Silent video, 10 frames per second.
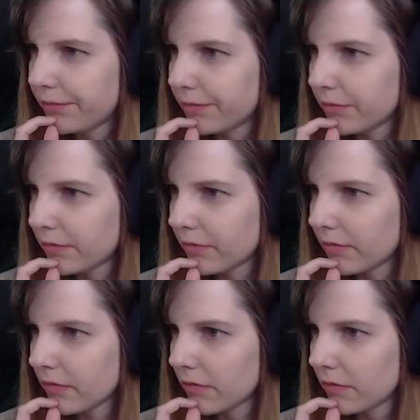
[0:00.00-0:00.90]

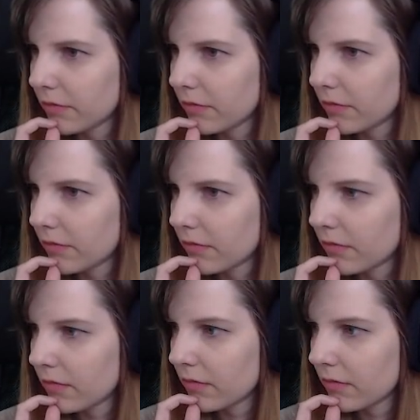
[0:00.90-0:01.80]

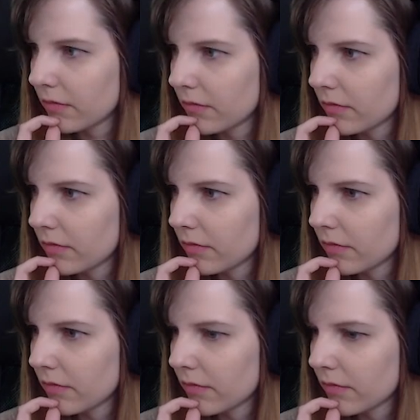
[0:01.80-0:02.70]

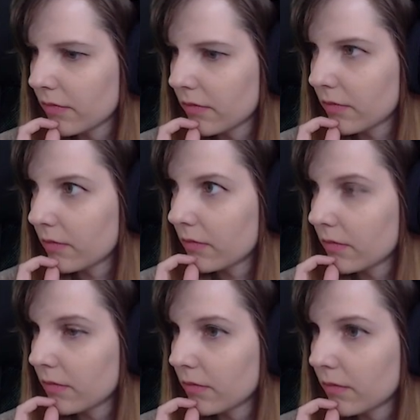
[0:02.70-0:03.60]

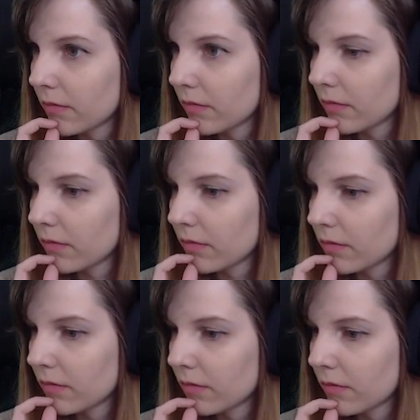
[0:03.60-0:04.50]

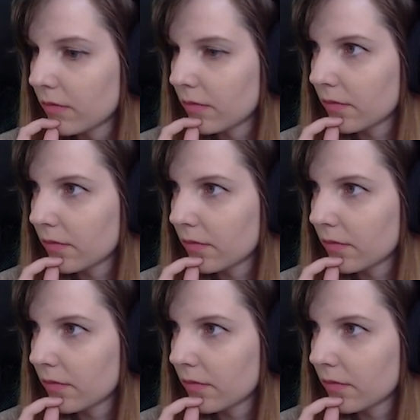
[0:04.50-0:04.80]
(silence)